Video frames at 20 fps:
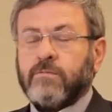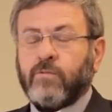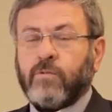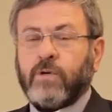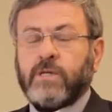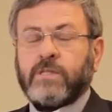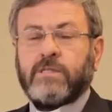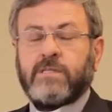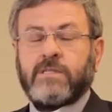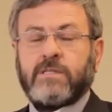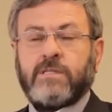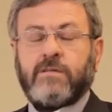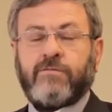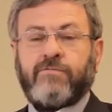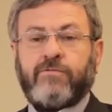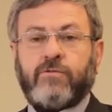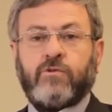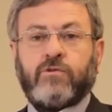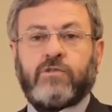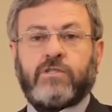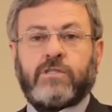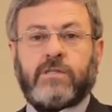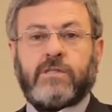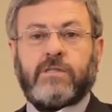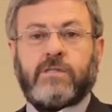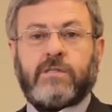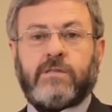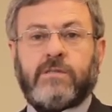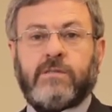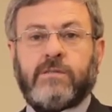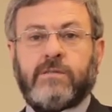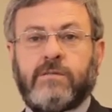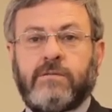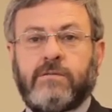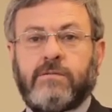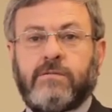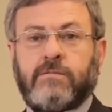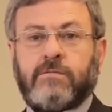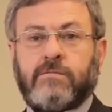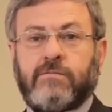what's the future
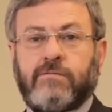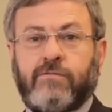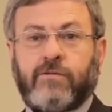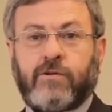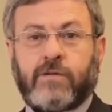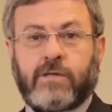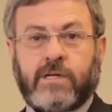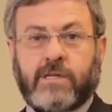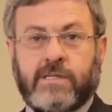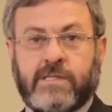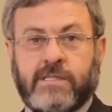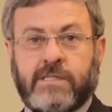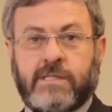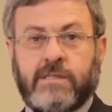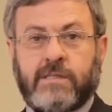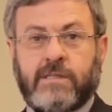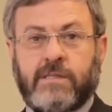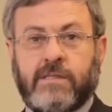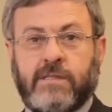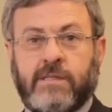for us?